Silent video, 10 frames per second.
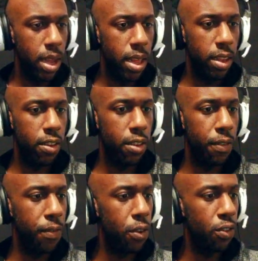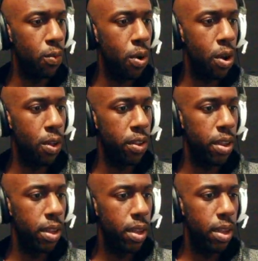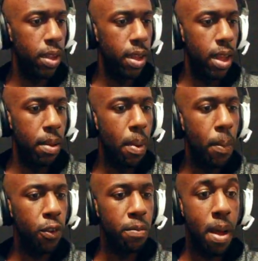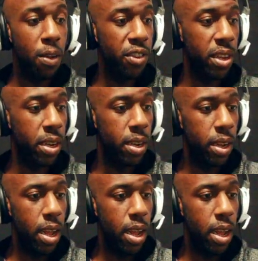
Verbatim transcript: This is the first world, Mumbo's Mountain.